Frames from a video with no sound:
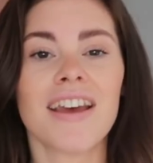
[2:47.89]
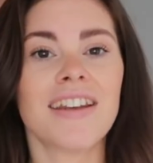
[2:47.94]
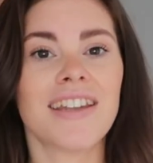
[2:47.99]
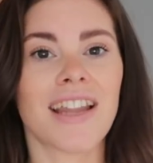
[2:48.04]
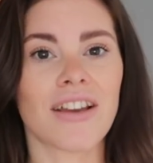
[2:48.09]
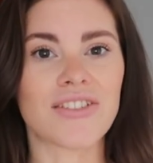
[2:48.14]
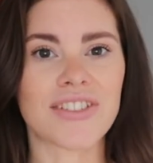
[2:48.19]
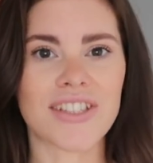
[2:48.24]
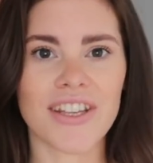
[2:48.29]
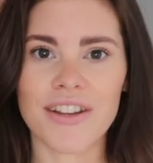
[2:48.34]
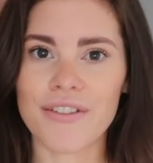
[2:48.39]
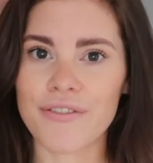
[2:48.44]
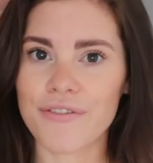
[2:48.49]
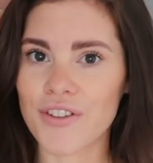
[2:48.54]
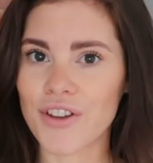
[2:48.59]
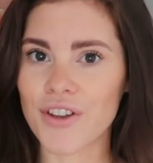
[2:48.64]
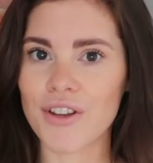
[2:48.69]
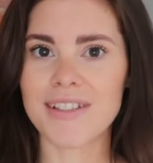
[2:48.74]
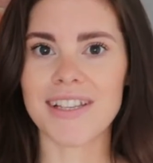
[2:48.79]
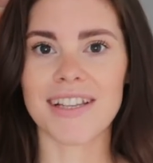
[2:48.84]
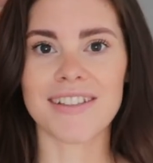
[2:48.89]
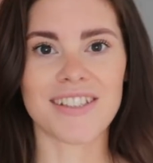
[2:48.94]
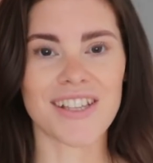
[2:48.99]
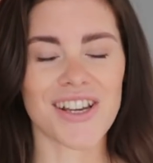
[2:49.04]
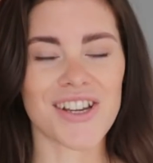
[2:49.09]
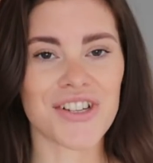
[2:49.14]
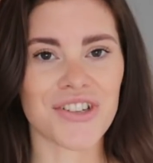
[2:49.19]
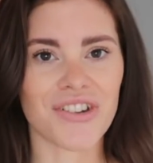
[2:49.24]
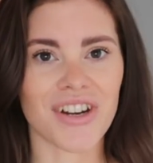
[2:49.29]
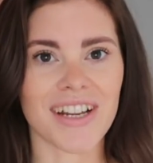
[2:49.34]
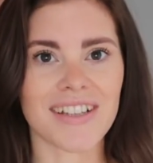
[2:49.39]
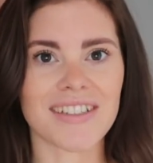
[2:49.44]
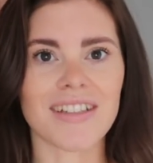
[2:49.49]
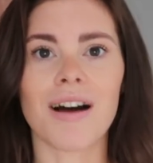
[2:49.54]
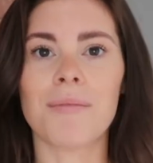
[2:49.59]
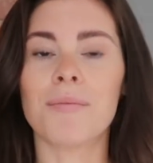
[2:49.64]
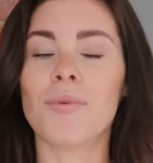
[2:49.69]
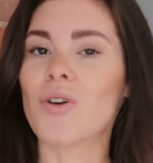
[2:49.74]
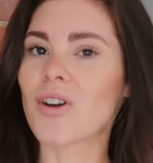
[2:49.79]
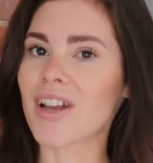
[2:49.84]
Now certain foods and certain drinks
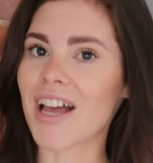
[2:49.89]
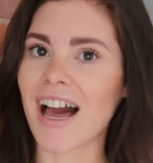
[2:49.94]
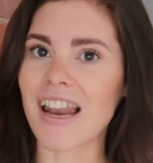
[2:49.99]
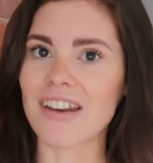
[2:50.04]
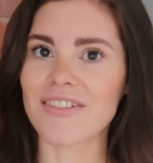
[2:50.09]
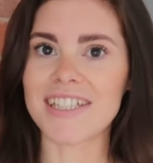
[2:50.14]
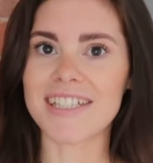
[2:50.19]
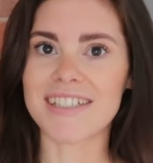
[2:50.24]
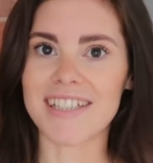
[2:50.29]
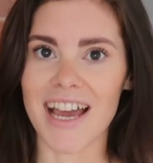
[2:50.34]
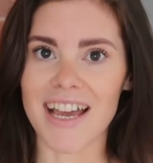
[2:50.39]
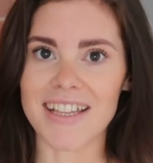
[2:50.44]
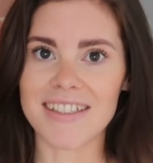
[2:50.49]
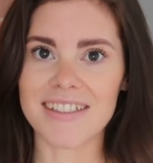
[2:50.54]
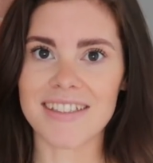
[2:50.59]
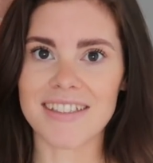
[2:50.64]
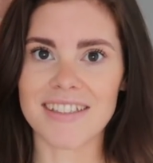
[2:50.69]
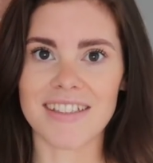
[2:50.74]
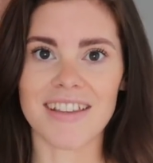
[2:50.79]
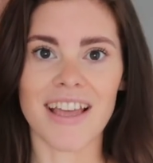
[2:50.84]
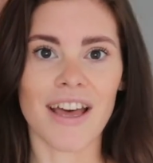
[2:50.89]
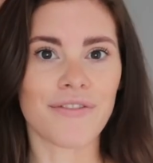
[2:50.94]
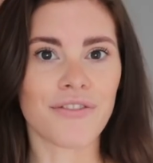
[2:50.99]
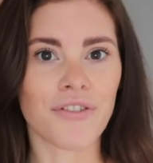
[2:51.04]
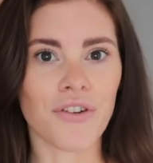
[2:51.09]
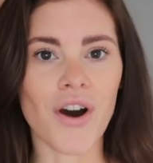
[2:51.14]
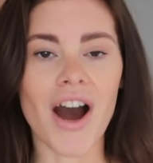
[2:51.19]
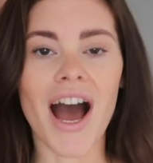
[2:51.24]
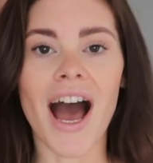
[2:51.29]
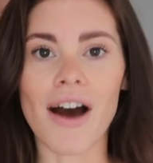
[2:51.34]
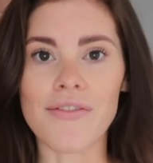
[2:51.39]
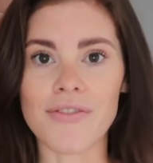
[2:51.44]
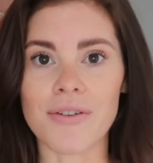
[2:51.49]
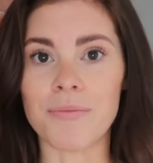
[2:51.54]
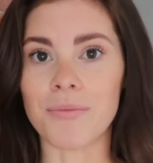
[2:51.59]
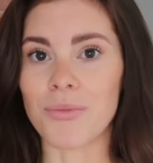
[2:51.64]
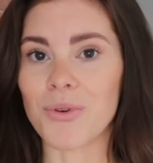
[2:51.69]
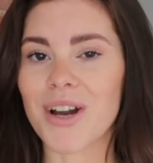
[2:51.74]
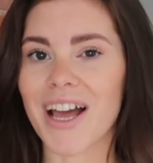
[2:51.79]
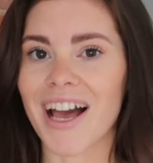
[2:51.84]
are more calorie dense, therefore have
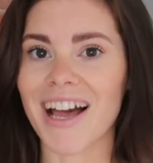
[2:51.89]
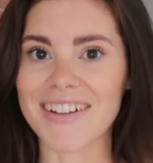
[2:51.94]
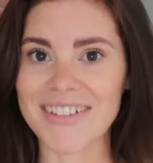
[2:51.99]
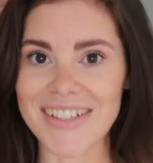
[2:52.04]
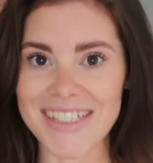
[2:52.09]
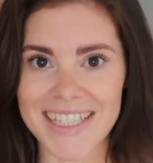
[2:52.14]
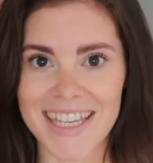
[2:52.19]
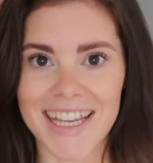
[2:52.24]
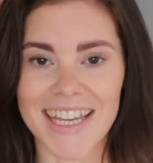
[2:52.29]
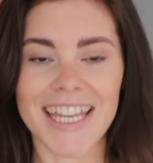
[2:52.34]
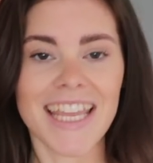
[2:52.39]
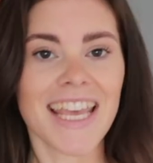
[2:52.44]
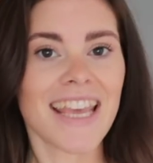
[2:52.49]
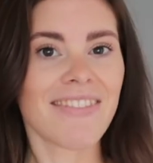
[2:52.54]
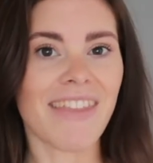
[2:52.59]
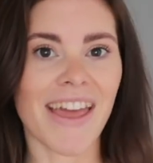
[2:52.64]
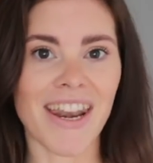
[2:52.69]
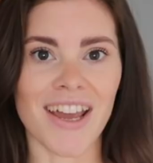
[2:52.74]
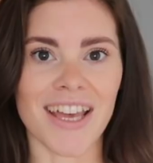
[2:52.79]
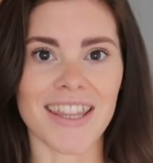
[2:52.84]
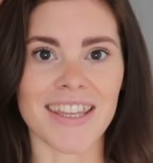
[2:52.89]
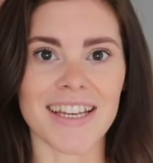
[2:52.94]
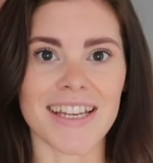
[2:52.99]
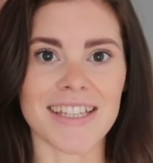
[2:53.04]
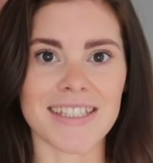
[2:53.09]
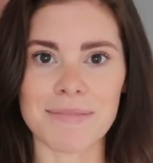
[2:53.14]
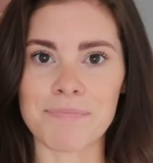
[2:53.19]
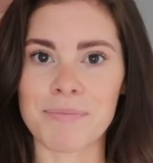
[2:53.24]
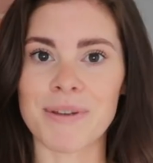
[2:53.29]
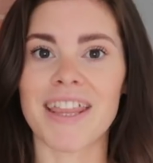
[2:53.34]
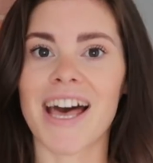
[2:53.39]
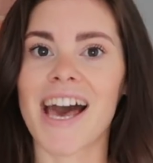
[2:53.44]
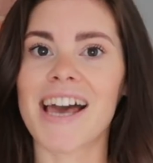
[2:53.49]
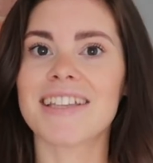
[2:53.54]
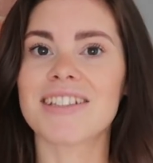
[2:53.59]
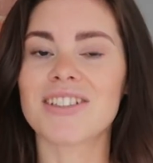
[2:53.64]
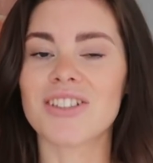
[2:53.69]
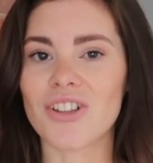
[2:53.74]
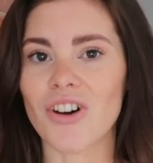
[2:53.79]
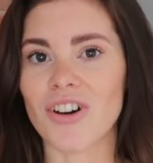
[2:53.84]
more calories in than others, but
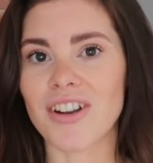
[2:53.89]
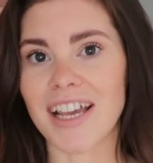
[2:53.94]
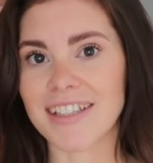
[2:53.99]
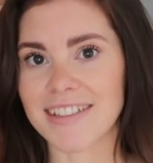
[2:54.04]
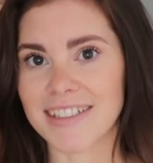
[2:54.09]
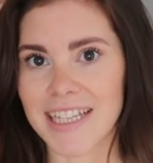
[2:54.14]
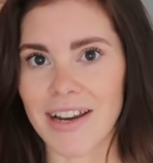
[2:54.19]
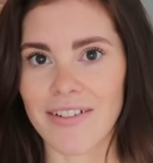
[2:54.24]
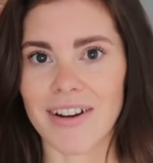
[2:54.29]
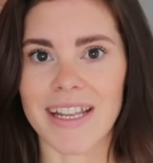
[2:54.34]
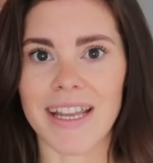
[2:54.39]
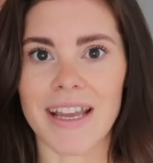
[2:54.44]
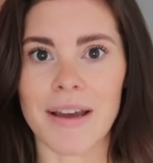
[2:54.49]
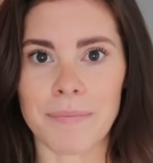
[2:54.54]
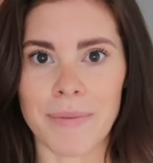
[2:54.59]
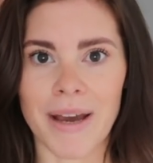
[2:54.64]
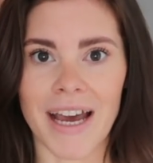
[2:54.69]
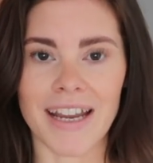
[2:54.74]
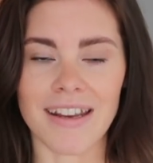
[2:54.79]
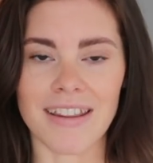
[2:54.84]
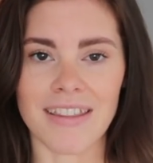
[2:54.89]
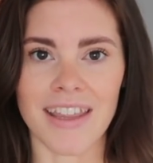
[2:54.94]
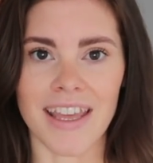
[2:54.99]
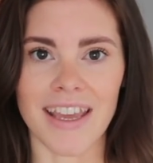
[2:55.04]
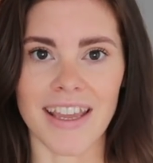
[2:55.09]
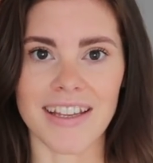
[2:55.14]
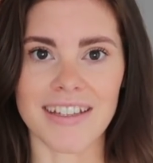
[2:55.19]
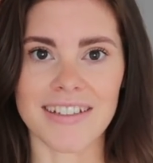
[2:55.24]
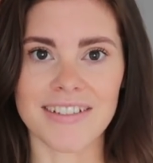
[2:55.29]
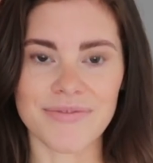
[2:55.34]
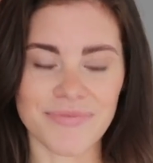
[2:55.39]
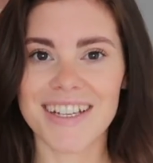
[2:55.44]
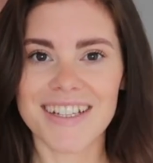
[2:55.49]
that is not necessarily a bad thing.